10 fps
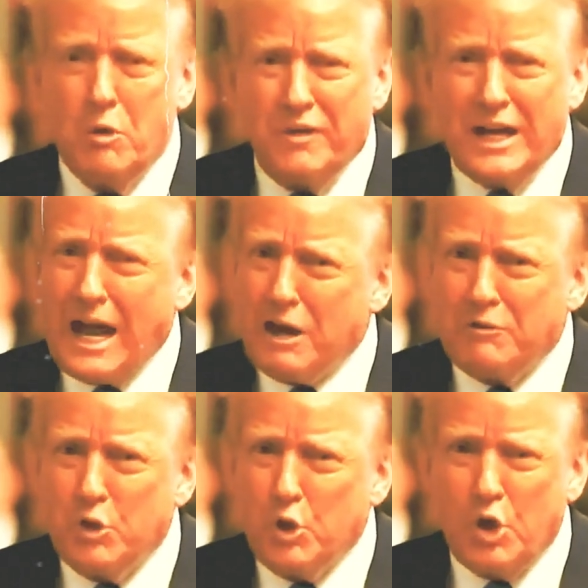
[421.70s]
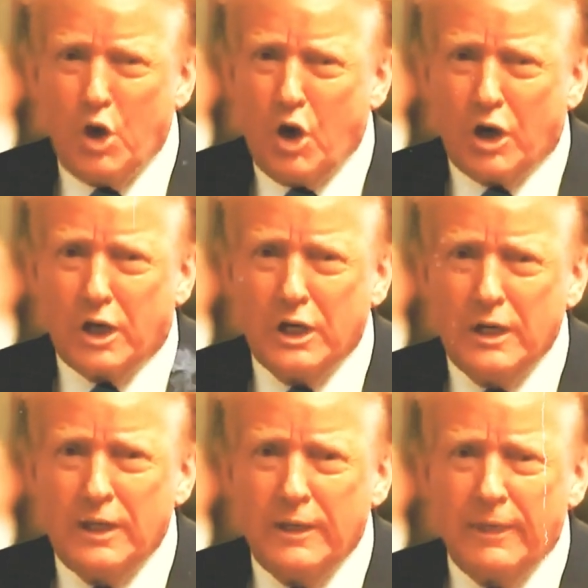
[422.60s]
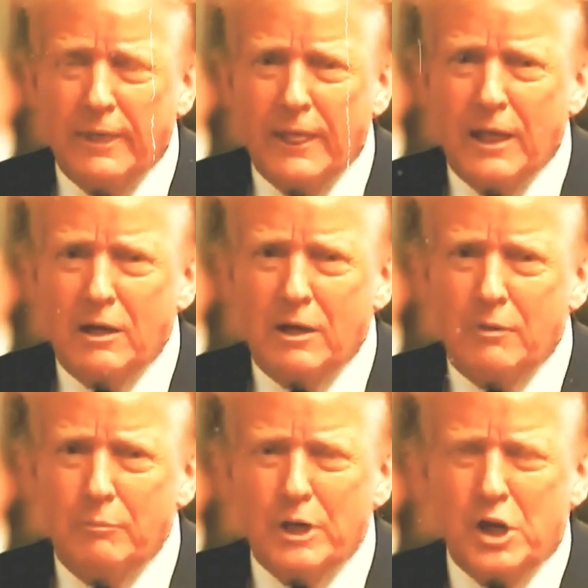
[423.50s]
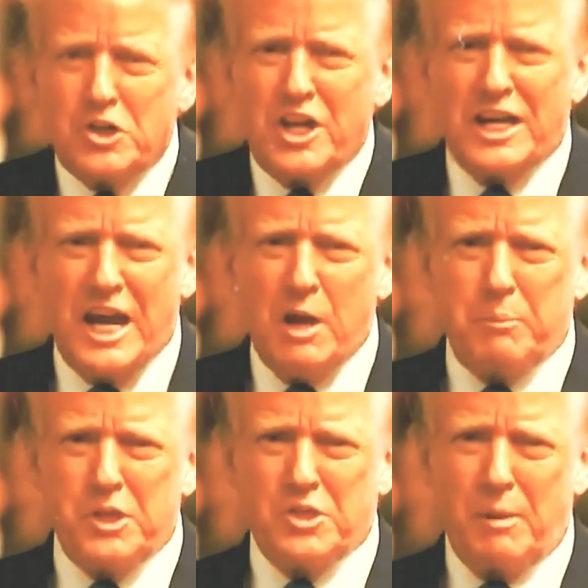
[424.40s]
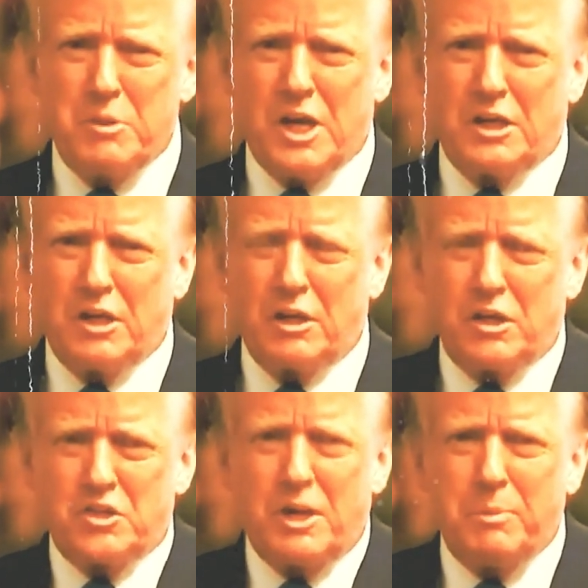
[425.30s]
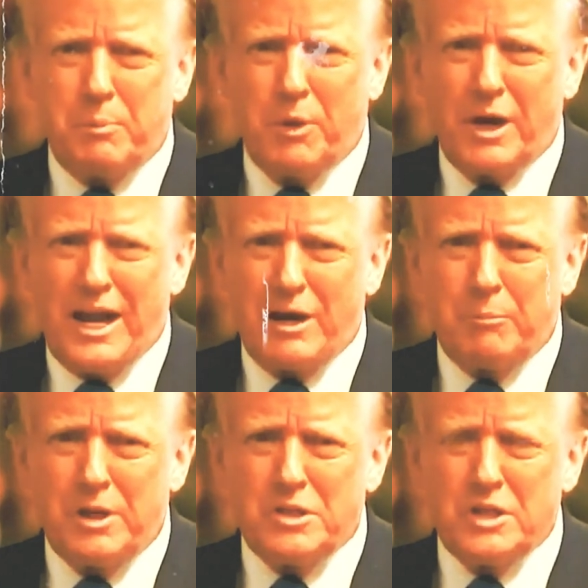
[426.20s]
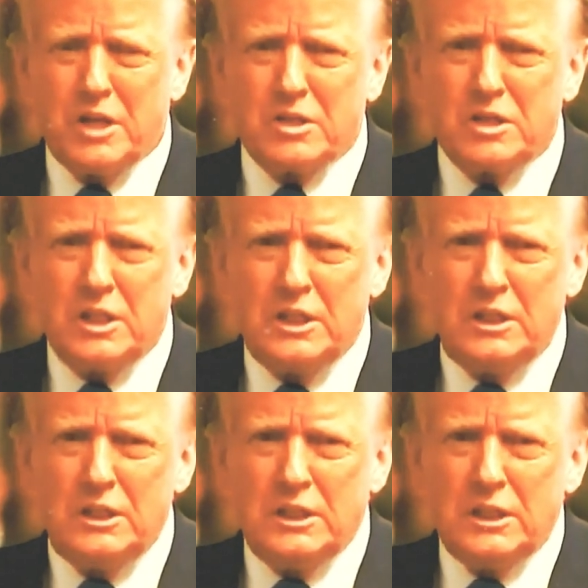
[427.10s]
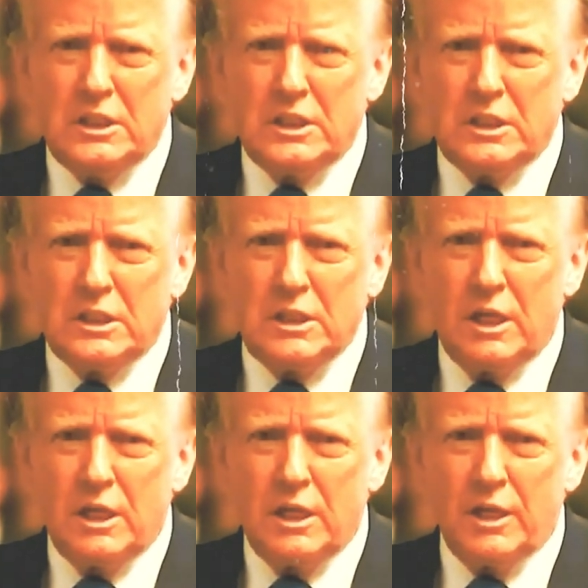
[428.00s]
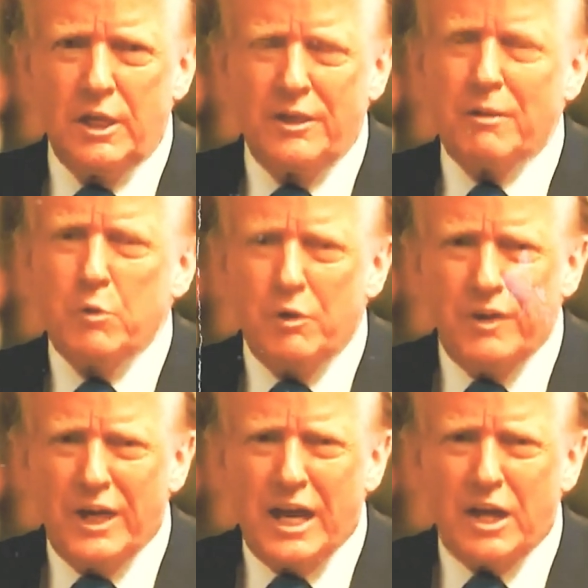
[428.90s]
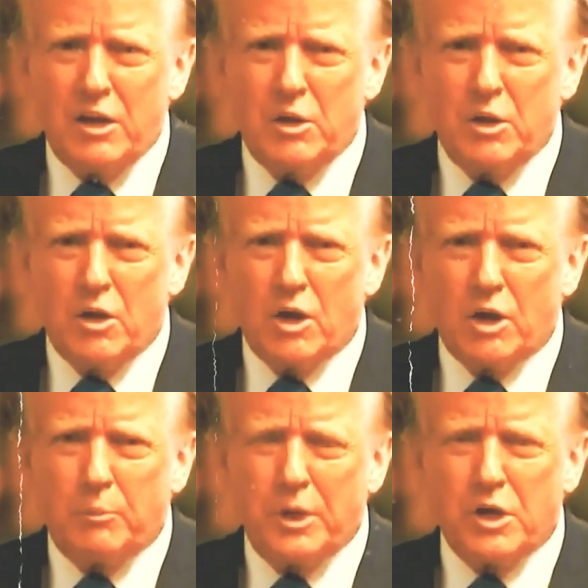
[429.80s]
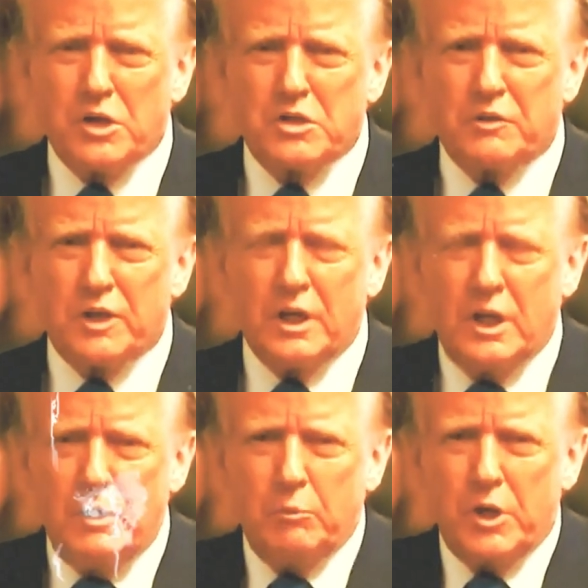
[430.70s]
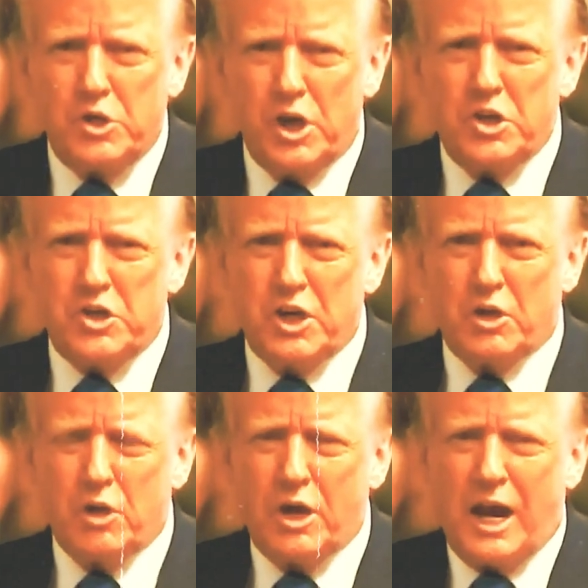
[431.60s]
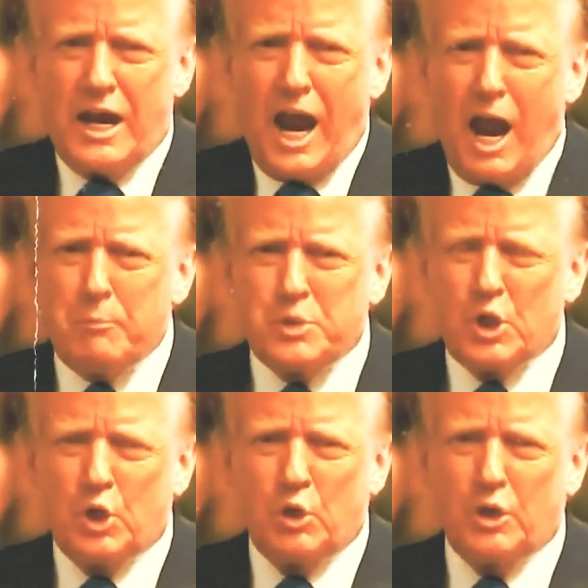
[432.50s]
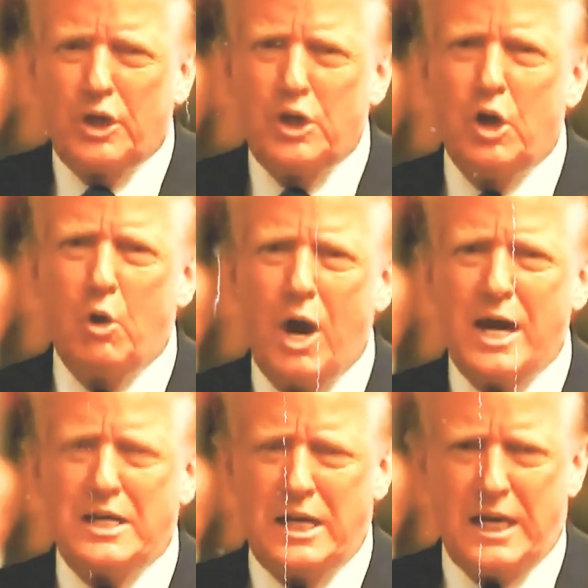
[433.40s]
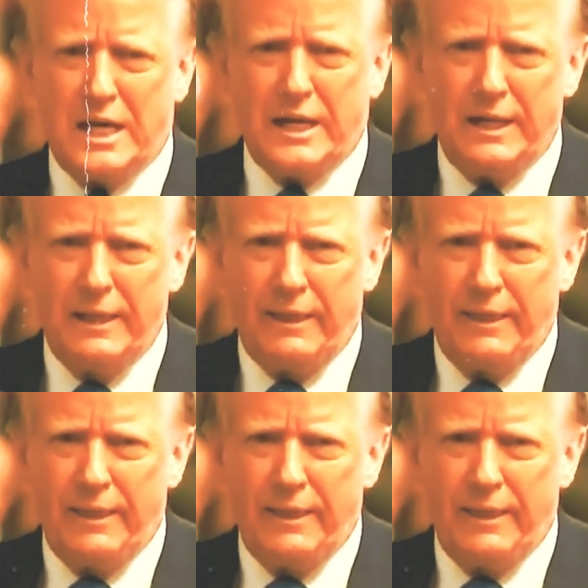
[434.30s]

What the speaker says: former president has ever allegedly done the things that he has done. And he's saying that the federal government is doing this. This is political. This has nothing to do with the federal government. In fact, he said, why didn't the Southern